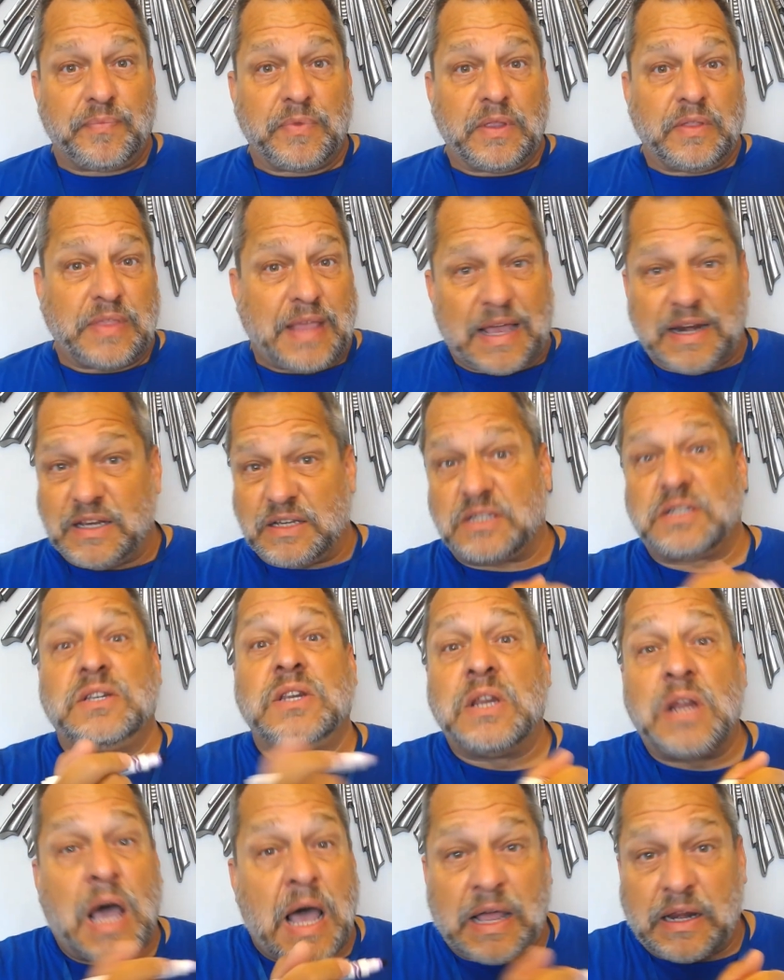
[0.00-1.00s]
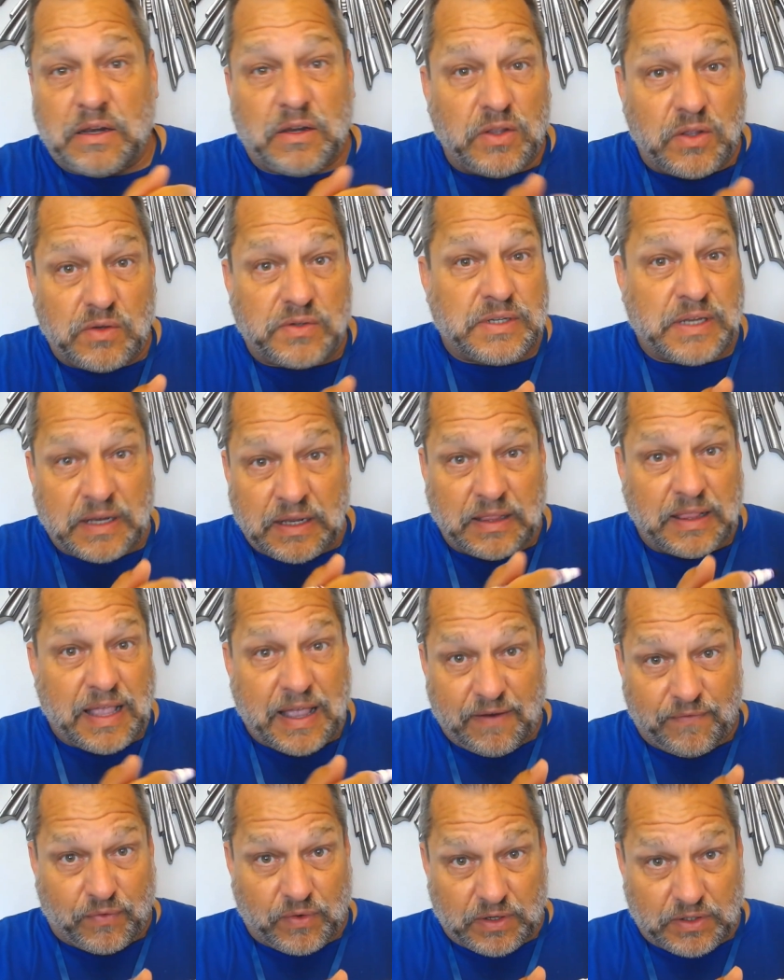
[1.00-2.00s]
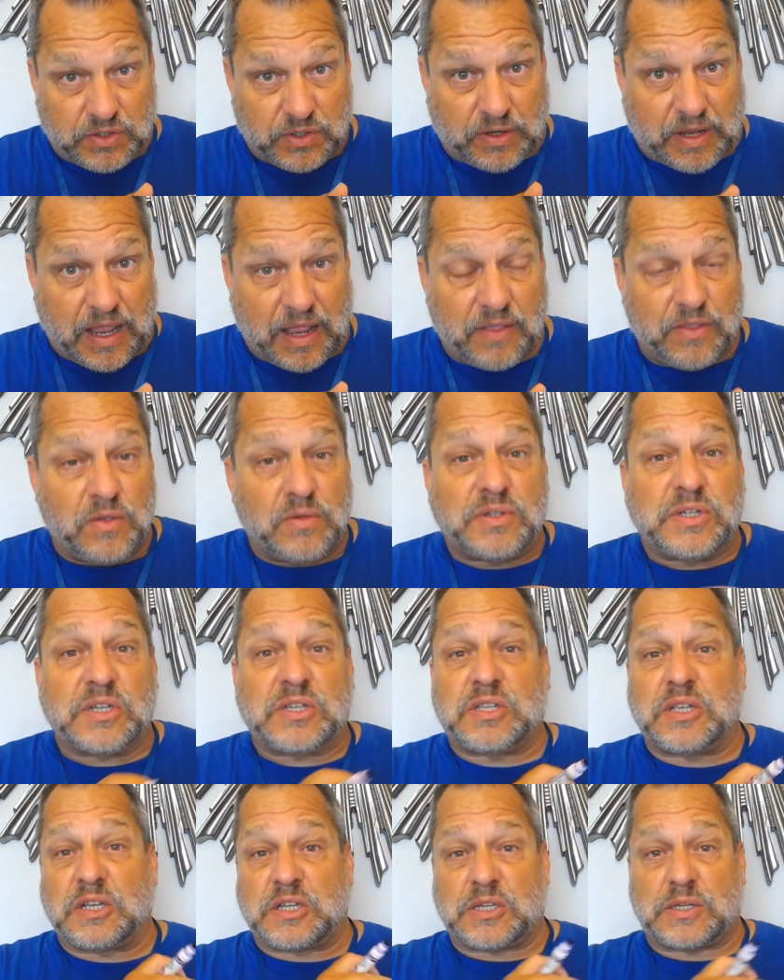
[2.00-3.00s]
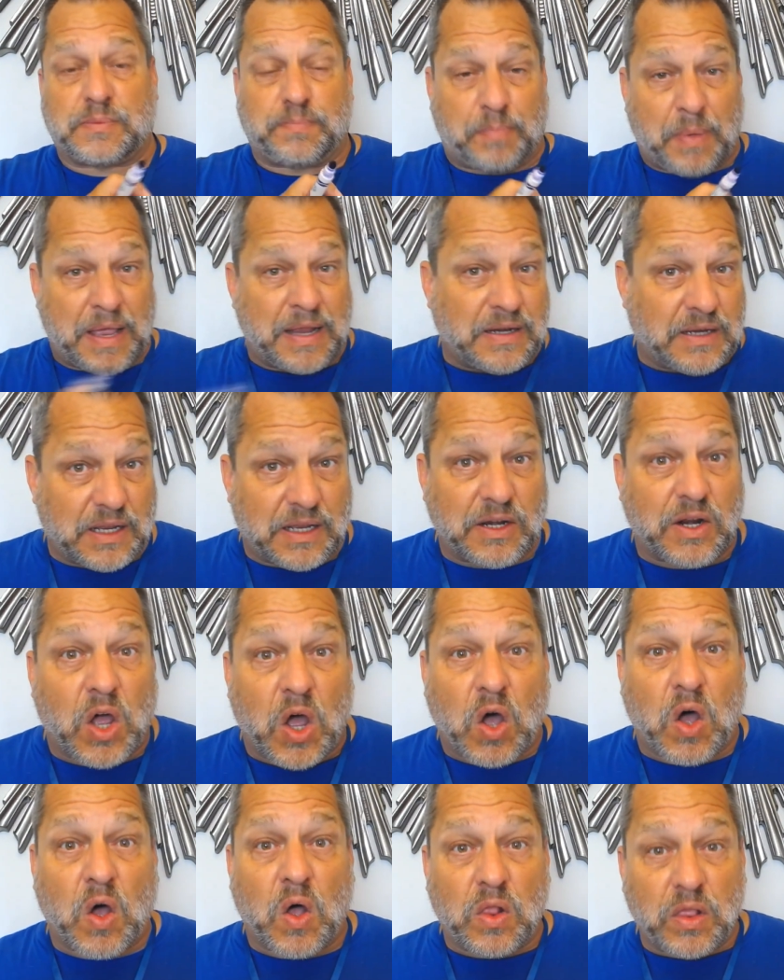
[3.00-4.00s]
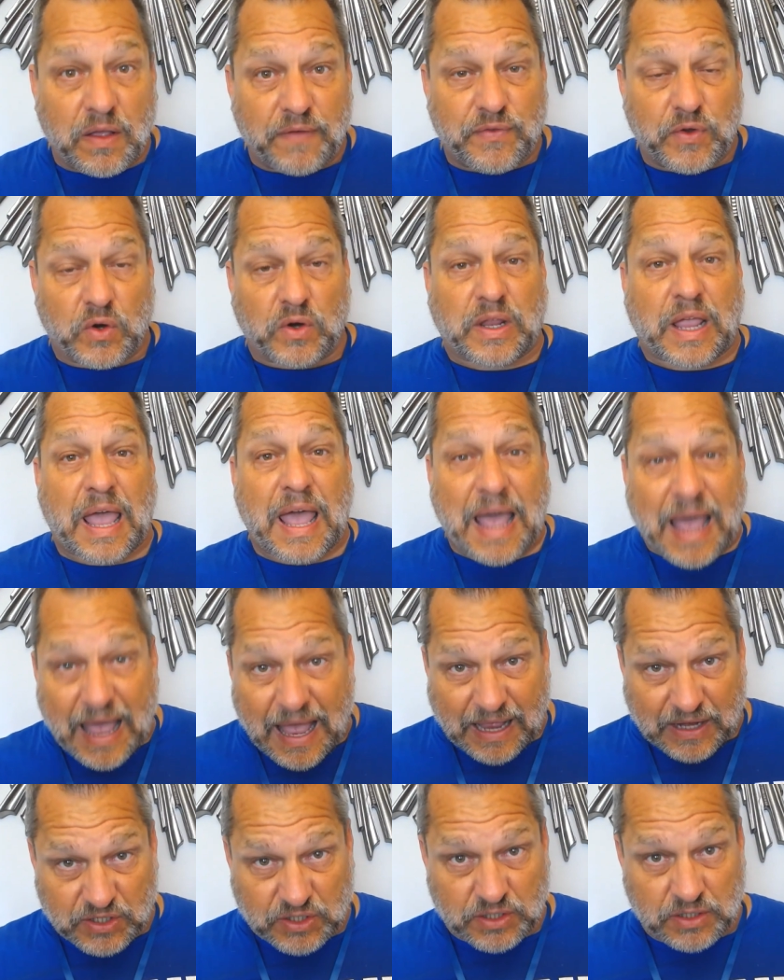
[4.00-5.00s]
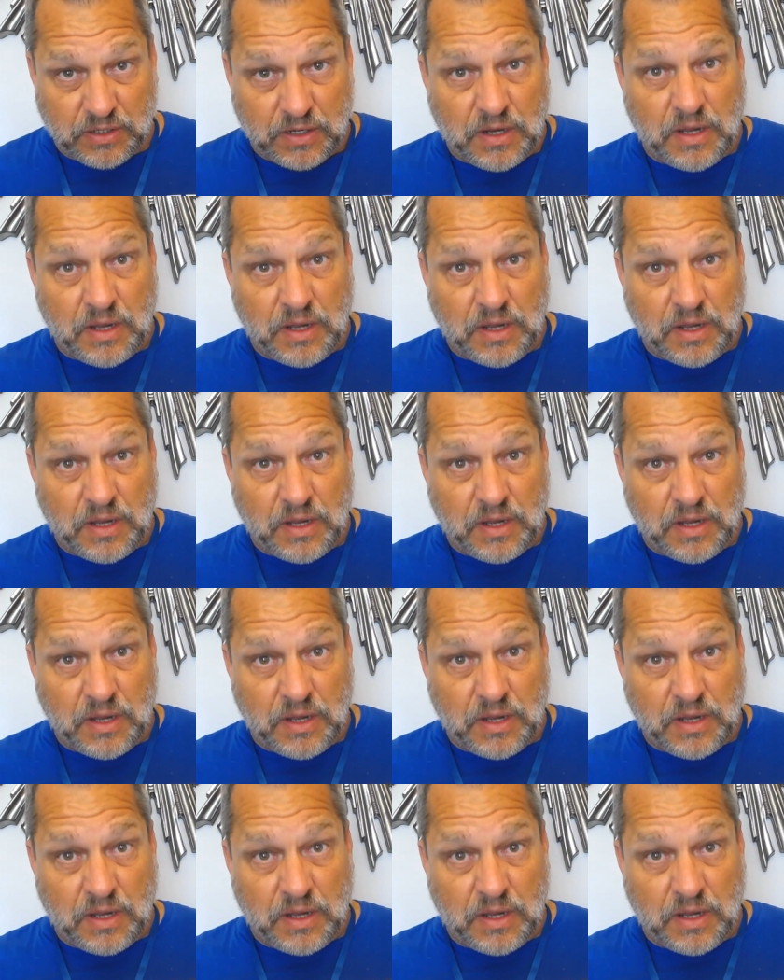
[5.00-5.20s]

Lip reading: That is not using leverage, okay? You just expended all of your cash.